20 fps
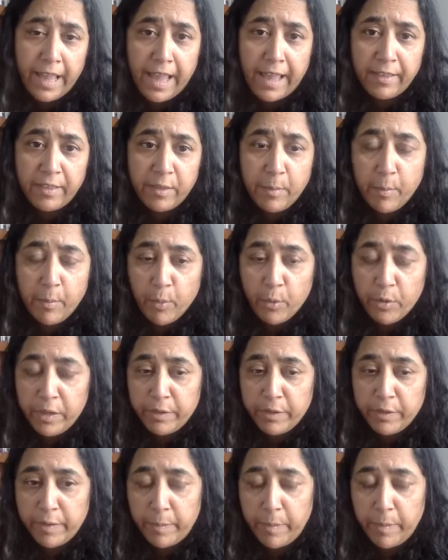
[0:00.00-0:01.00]
And the more you
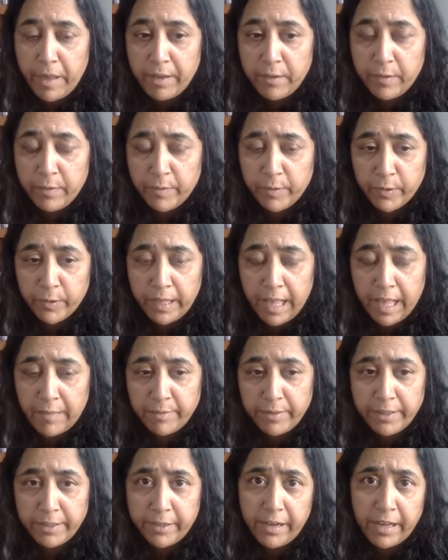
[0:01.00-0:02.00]
expand your
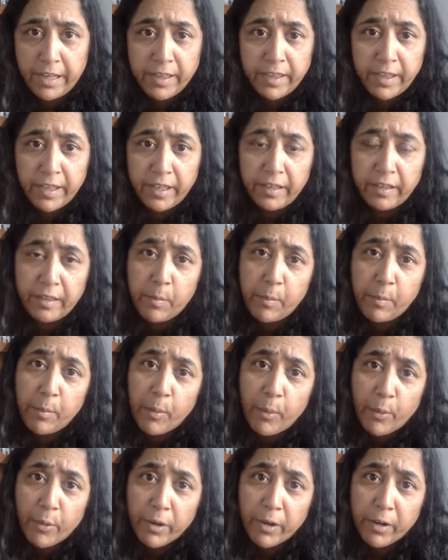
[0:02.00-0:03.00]
vocabulary, I think the
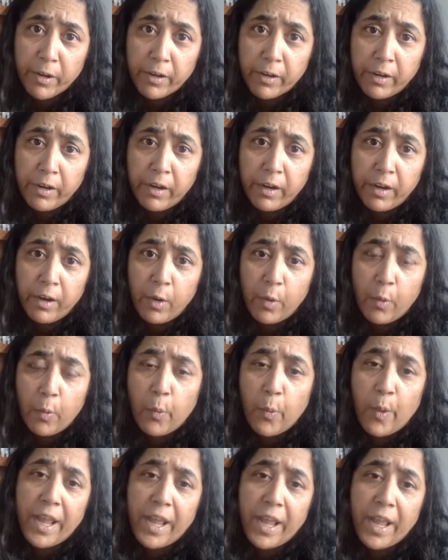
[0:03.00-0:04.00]
more
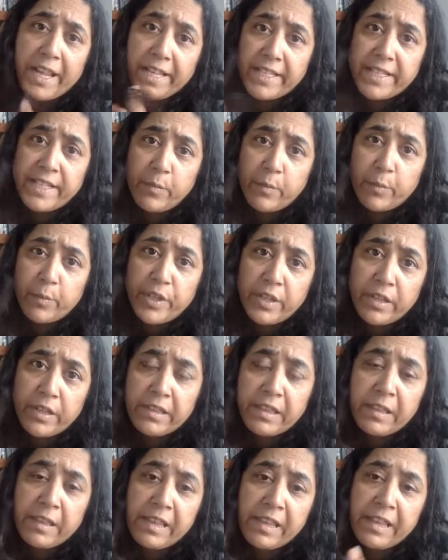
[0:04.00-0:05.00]
ways in which
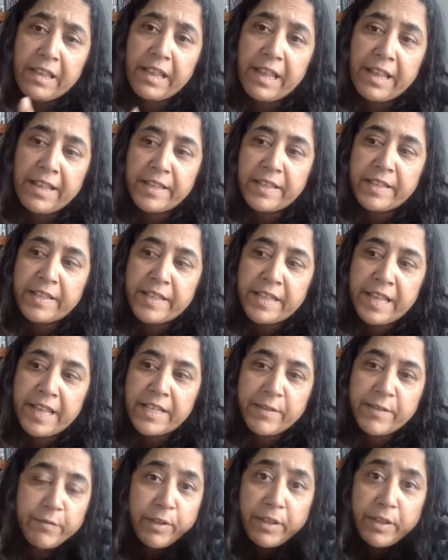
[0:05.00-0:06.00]

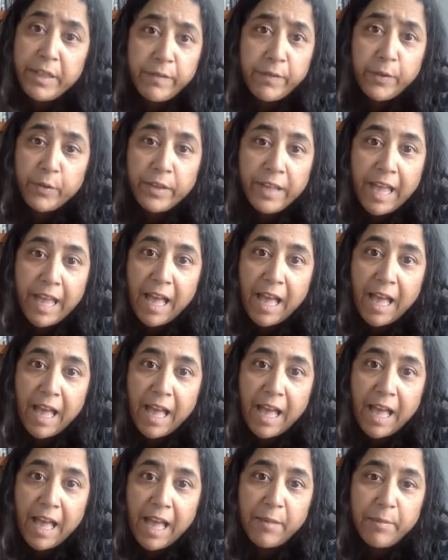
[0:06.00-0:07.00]
it's really
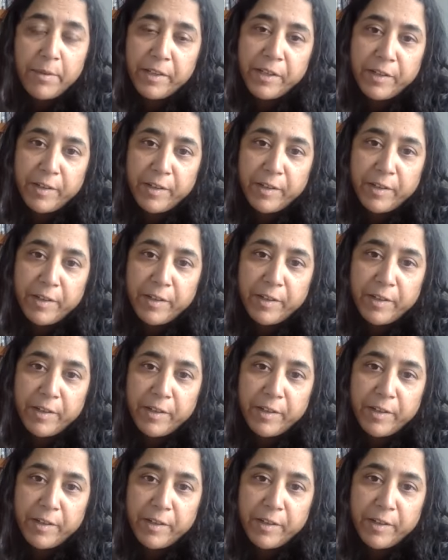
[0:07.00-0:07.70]
vocabulary